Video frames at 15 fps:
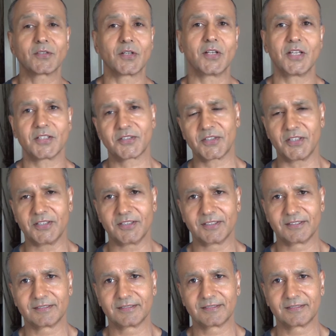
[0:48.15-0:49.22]
a lesson.
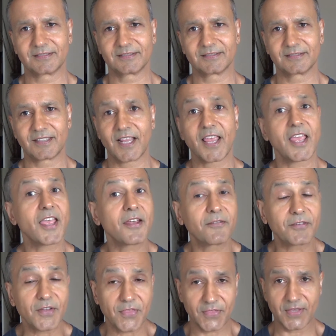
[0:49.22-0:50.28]

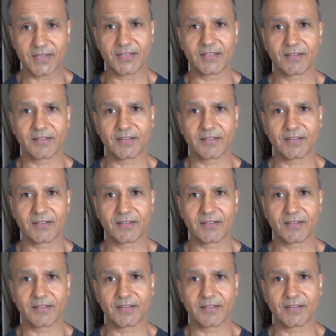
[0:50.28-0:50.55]
Everything.